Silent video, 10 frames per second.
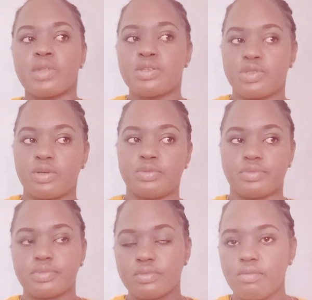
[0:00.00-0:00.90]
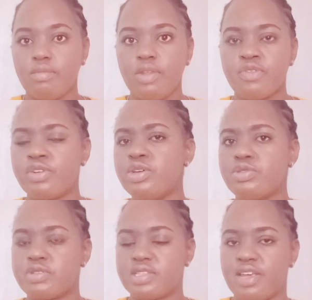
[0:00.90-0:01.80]
So for you
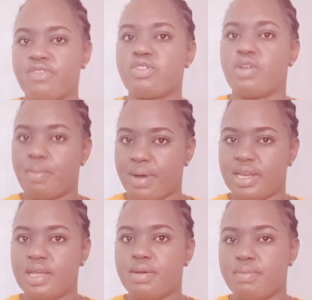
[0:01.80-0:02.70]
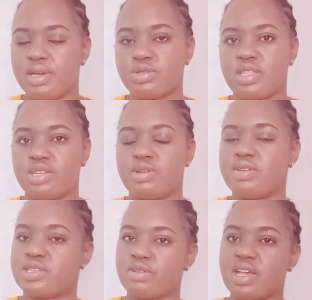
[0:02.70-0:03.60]
to save your money, make sure that
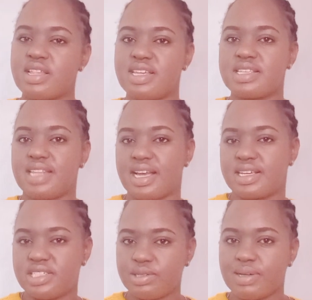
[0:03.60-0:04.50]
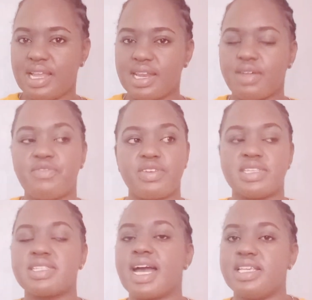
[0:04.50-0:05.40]
when you're stocking things like jewelry,
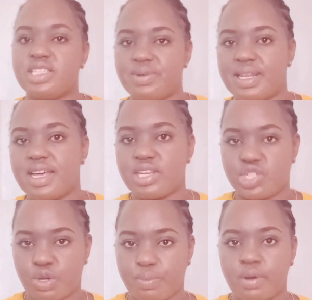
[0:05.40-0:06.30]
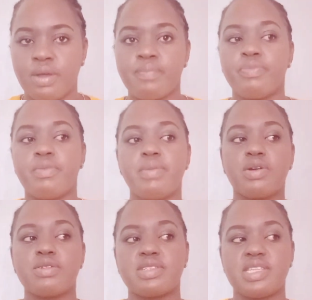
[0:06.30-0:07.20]
visit a jewelry shop,
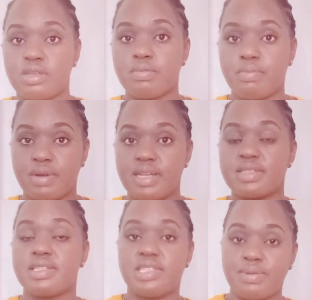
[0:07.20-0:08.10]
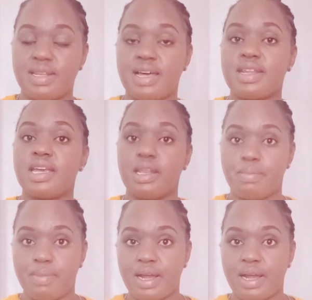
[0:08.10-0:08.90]
because person brings jewelry in